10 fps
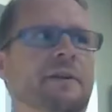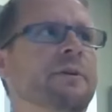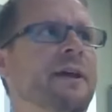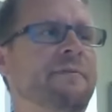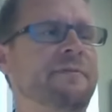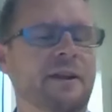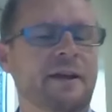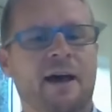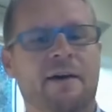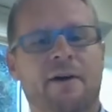We'll definitely
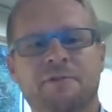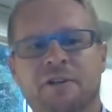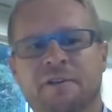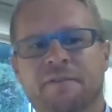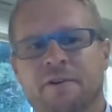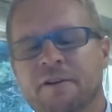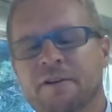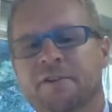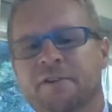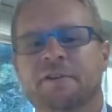have options for
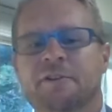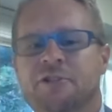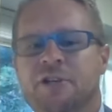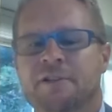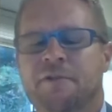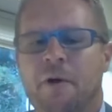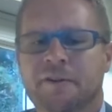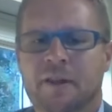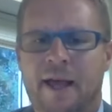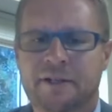students to change
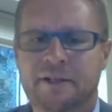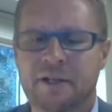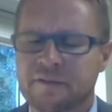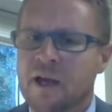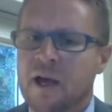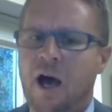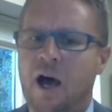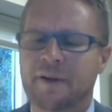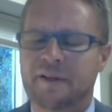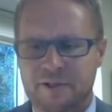those electives,
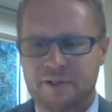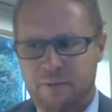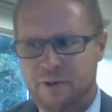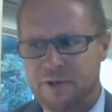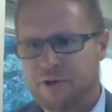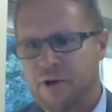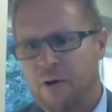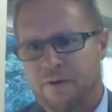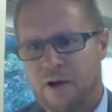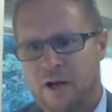um, especially when you go
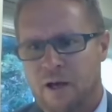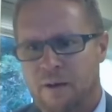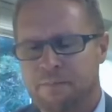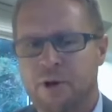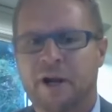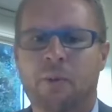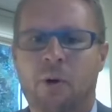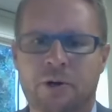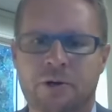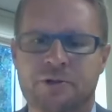from brick and
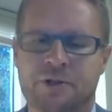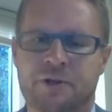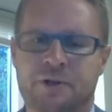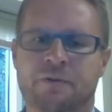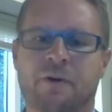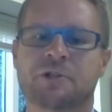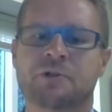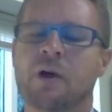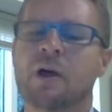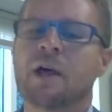mortar to
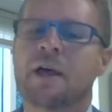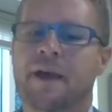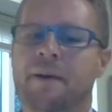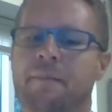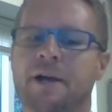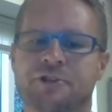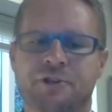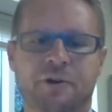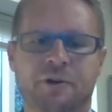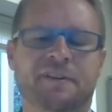virtual. They might
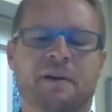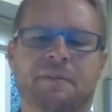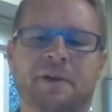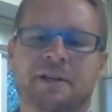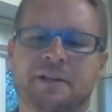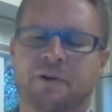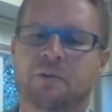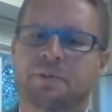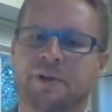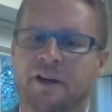choose something
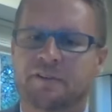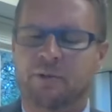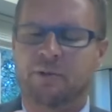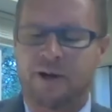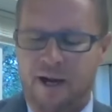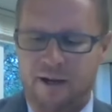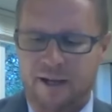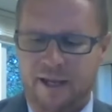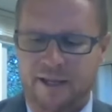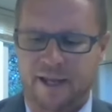different because we are
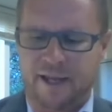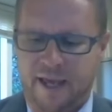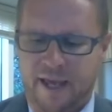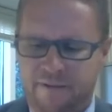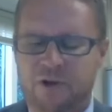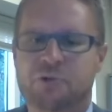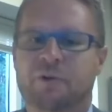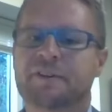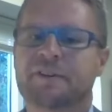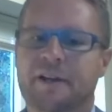in a
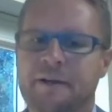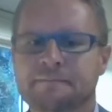virtual setting.